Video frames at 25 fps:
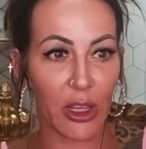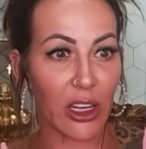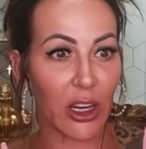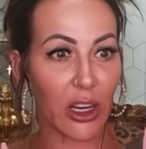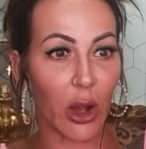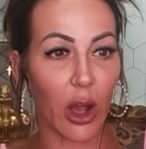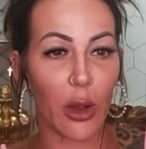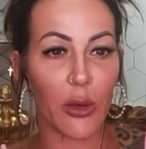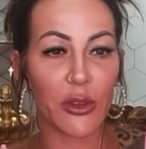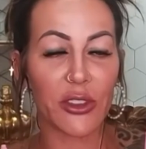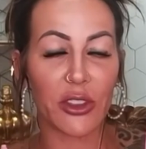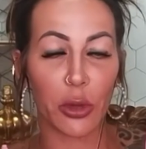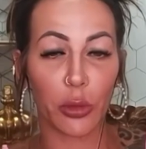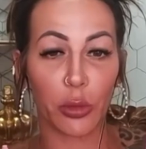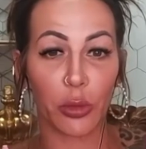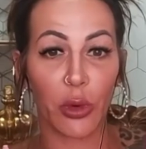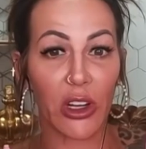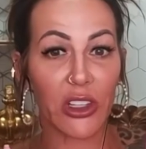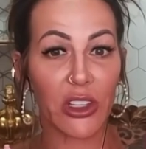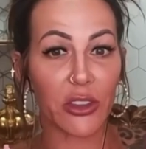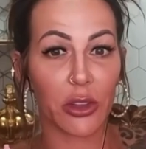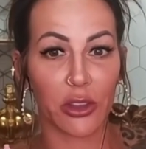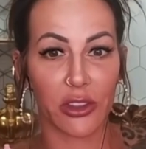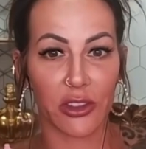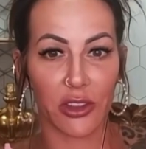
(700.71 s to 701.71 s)
Now I was a
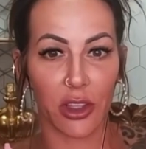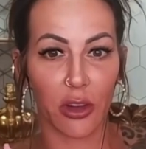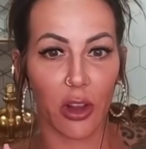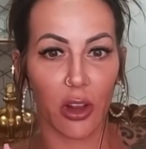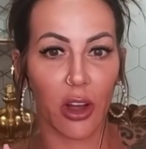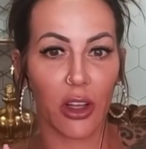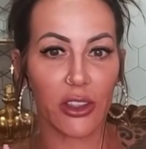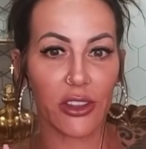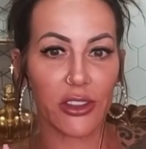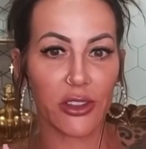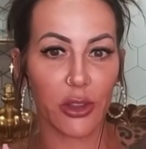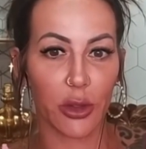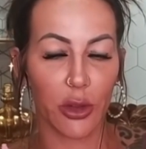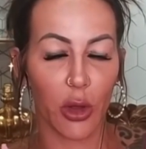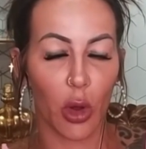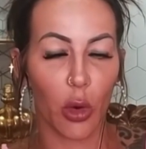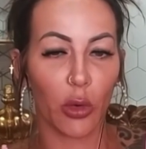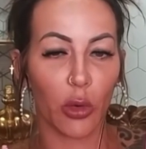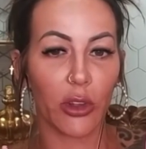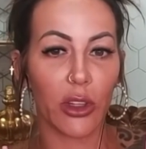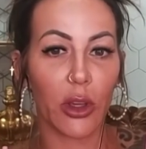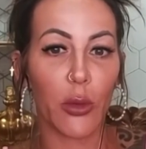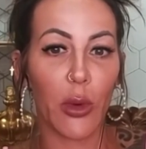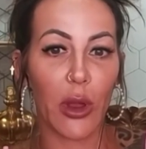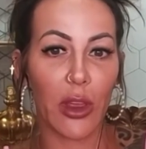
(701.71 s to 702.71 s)
rental salon, so the
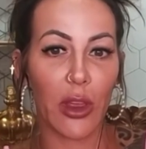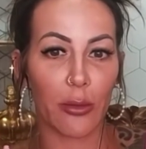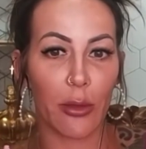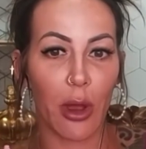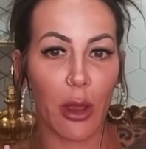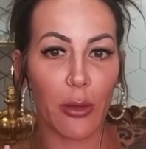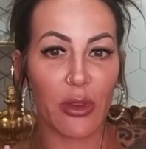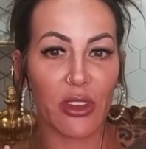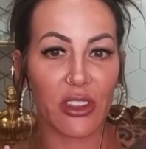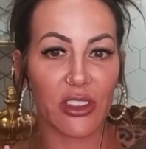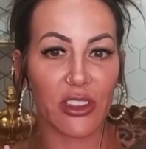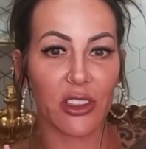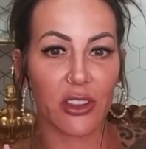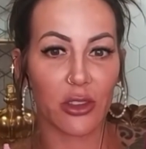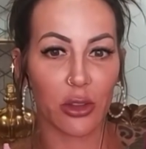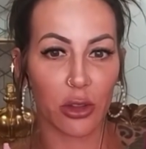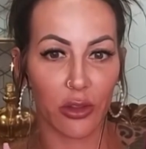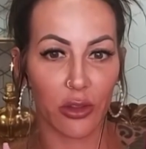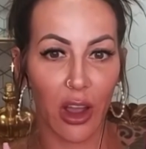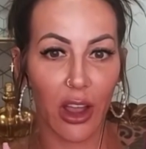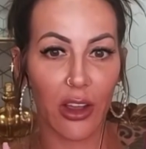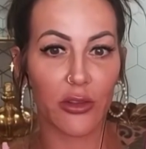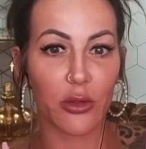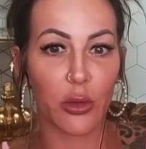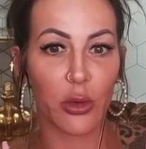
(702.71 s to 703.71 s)
only way that my business
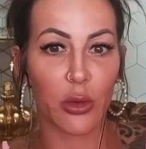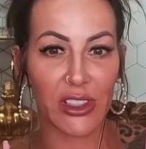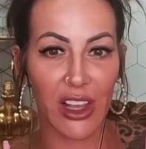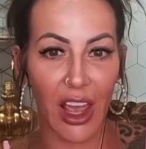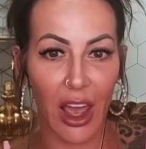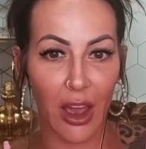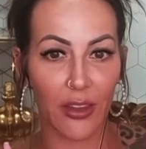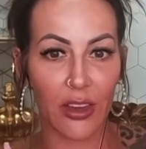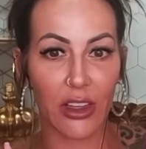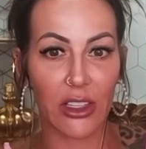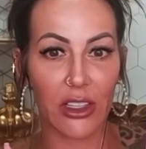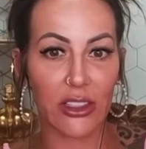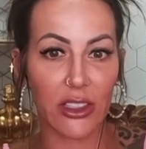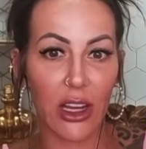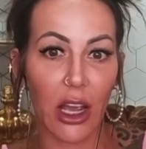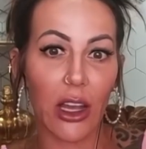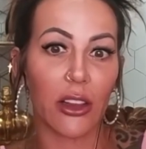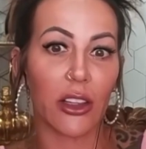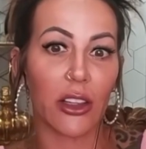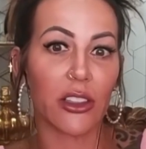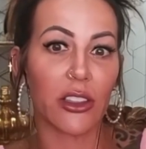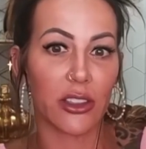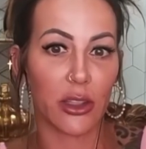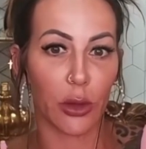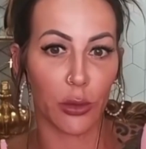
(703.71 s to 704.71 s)
survived was having
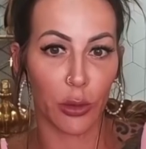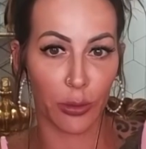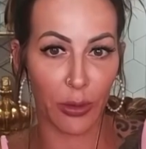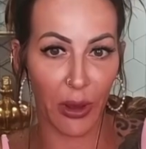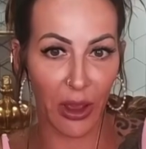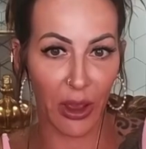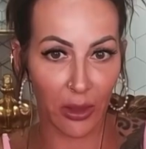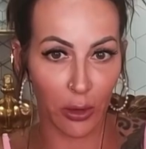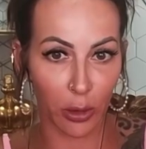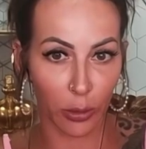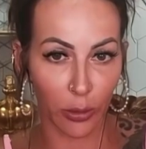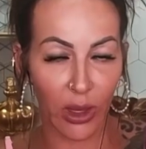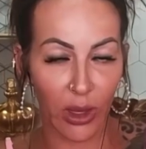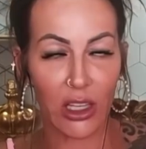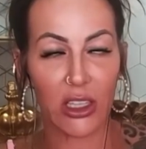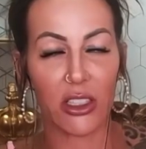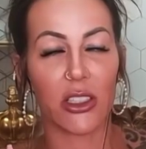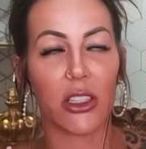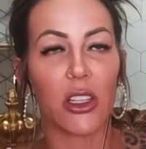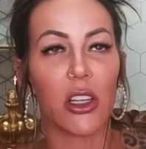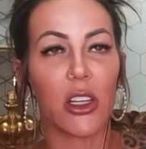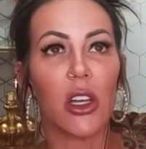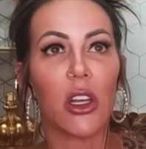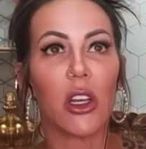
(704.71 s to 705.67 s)
stylists that would pay their rent.